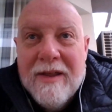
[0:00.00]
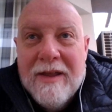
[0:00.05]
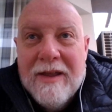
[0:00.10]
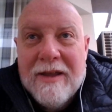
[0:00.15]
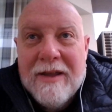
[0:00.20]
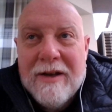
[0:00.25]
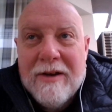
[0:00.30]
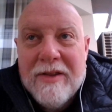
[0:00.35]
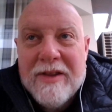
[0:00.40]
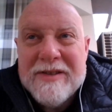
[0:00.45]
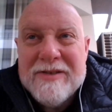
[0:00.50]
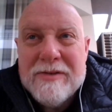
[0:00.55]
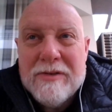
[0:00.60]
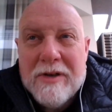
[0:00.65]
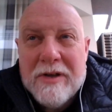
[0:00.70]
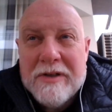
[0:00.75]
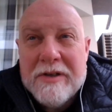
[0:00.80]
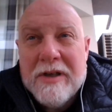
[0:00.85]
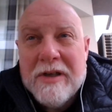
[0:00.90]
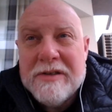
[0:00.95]
You know, that's sort
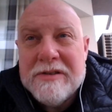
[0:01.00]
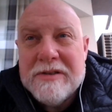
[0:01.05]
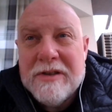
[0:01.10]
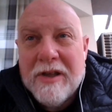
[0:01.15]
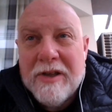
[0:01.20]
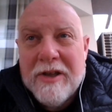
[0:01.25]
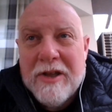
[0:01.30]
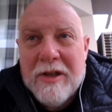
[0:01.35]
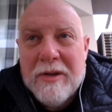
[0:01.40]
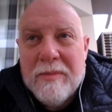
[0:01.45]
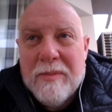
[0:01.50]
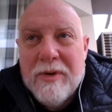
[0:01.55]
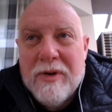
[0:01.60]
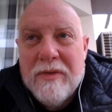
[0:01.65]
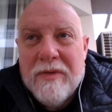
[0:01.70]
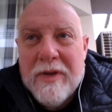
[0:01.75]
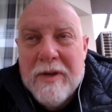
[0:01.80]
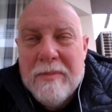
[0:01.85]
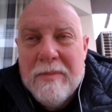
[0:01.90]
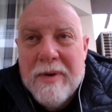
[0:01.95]
of touched on in the
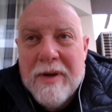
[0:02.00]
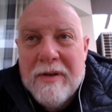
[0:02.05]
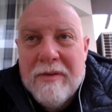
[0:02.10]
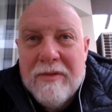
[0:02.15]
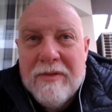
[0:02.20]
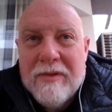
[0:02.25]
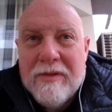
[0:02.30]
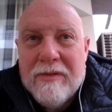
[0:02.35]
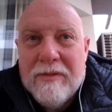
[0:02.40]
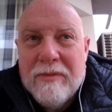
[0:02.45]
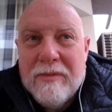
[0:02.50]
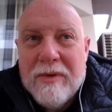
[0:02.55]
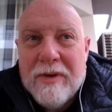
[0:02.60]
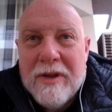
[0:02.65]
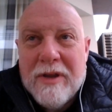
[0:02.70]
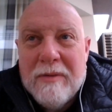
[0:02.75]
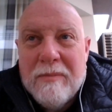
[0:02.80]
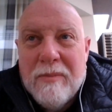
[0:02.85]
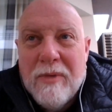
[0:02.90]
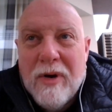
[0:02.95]
movie, but it's
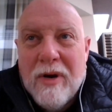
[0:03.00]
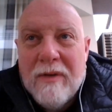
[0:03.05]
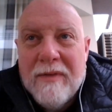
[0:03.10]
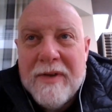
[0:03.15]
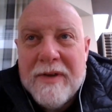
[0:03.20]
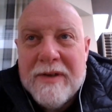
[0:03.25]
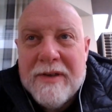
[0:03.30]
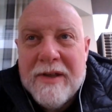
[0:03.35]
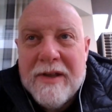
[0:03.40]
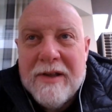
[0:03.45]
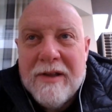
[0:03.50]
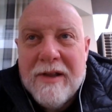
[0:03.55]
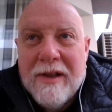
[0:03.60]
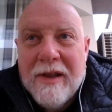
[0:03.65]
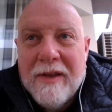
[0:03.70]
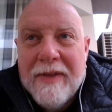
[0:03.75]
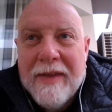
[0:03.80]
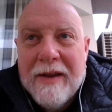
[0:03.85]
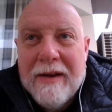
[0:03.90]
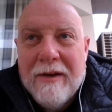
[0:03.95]
really more of a deal
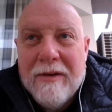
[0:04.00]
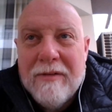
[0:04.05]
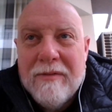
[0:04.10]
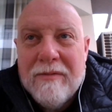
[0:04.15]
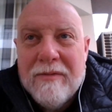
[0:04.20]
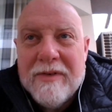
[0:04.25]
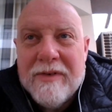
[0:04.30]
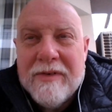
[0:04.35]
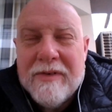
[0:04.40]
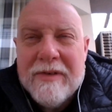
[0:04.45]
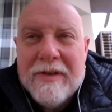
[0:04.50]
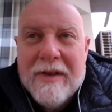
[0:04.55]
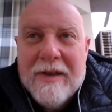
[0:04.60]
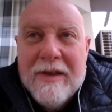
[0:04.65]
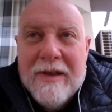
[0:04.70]
on there, and we just,